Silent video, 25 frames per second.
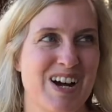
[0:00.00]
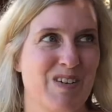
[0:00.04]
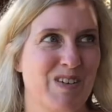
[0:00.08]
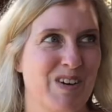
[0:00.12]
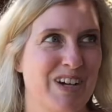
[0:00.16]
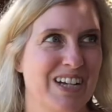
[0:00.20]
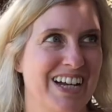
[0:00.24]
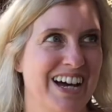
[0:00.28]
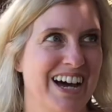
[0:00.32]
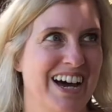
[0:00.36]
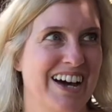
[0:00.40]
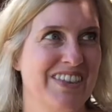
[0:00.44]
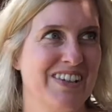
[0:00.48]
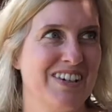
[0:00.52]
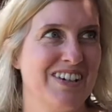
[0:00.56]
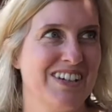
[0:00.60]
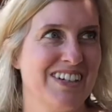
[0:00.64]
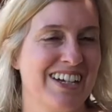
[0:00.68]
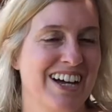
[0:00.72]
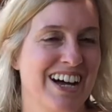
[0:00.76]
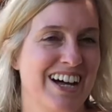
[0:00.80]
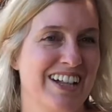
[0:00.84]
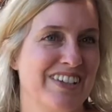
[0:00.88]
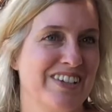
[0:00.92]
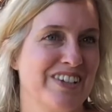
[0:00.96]
What other
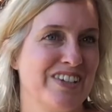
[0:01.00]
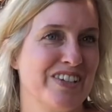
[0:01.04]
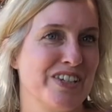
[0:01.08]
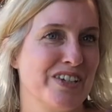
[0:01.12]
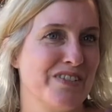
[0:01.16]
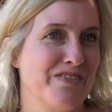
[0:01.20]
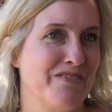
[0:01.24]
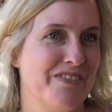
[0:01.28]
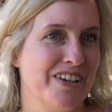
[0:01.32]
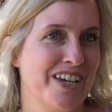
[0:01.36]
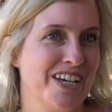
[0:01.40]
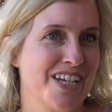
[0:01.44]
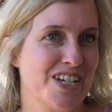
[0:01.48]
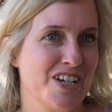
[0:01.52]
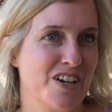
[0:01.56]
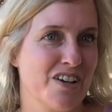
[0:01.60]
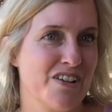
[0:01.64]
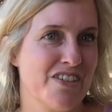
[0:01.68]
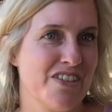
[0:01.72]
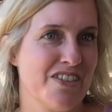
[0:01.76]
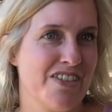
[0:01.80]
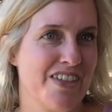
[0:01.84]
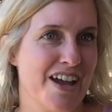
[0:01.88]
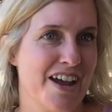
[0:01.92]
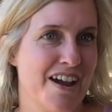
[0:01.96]
colors of fish
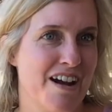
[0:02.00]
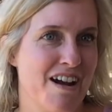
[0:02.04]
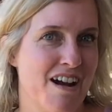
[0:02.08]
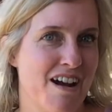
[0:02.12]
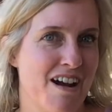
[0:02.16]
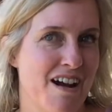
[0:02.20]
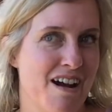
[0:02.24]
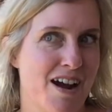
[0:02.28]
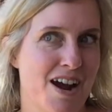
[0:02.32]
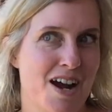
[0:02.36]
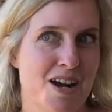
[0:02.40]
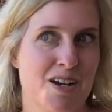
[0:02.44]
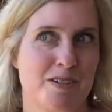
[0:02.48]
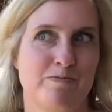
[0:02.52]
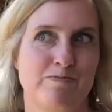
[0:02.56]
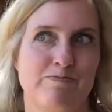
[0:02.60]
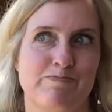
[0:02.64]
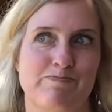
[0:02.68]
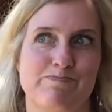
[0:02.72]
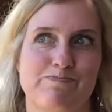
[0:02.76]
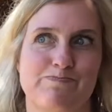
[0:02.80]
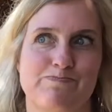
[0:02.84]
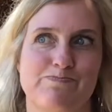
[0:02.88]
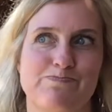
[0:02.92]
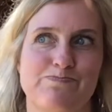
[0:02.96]
are there?
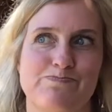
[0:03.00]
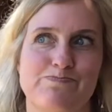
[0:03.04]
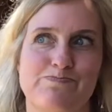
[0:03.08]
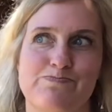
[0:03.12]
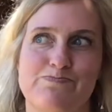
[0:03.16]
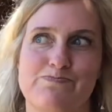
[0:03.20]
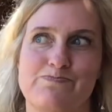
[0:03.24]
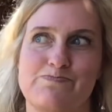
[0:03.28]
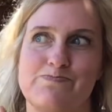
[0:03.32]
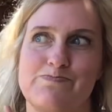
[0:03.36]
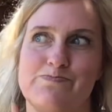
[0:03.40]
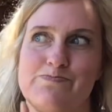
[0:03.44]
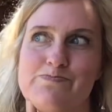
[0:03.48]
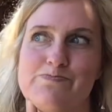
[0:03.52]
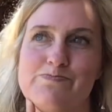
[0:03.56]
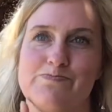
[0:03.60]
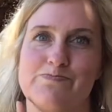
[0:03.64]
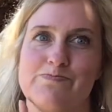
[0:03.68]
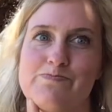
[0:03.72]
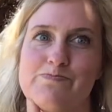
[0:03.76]
Hmm.